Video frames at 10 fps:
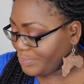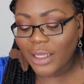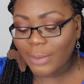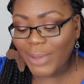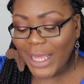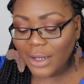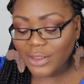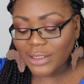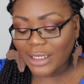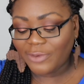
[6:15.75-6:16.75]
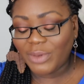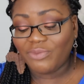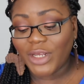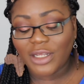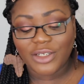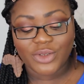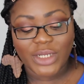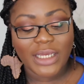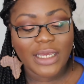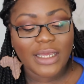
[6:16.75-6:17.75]
A powder that I've been really
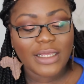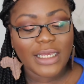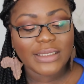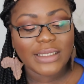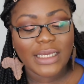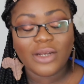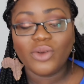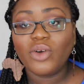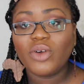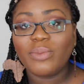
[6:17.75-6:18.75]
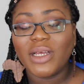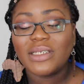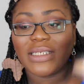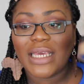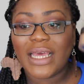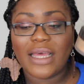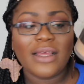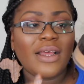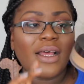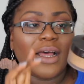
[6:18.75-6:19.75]
enjoying is the Laura Mercier
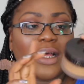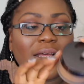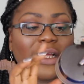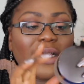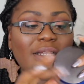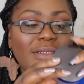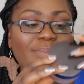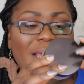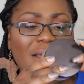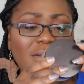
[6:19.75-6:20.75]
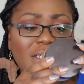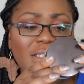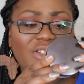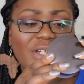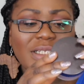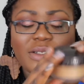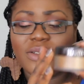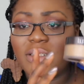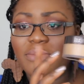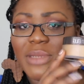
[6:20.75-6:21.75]
powder, the
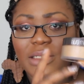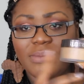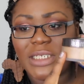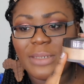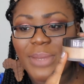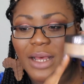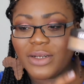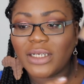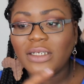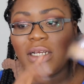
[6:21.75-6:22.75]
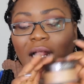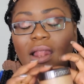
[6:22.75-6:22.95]
translucent medium deep powder.